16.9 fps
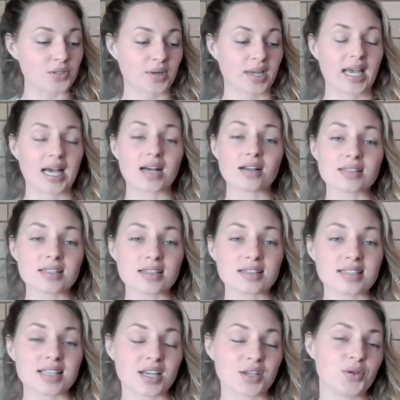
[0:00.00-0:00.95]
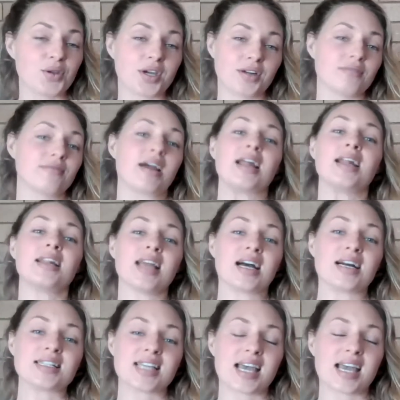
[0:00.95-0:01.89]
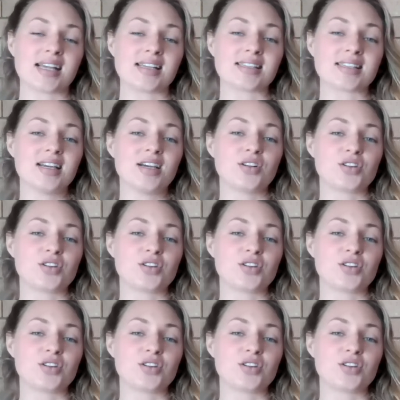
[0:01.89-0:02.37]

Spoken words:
or houses that you can rent nowadays